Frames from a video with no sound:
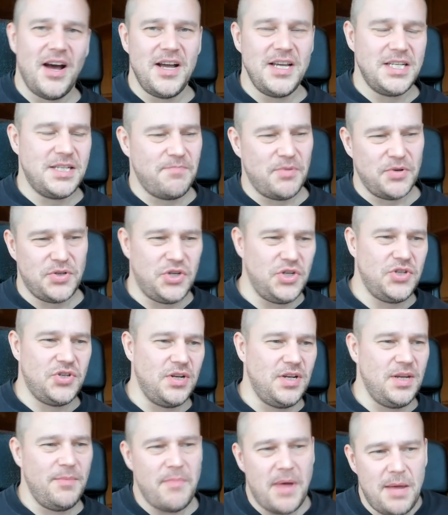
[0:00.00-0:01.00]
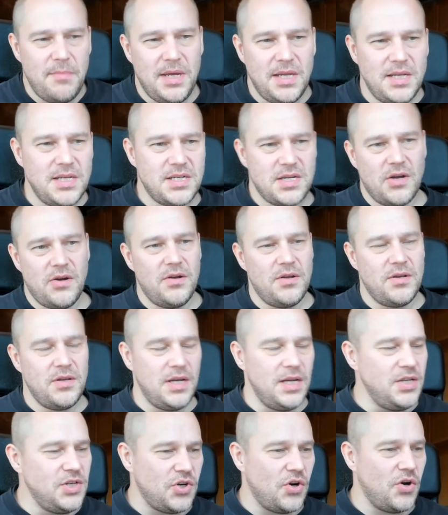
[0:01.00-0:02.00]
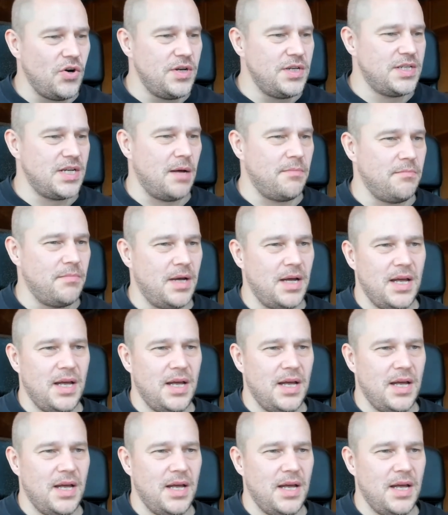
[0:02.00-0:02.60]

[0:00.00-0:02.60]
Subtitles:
position and maybe enjoy some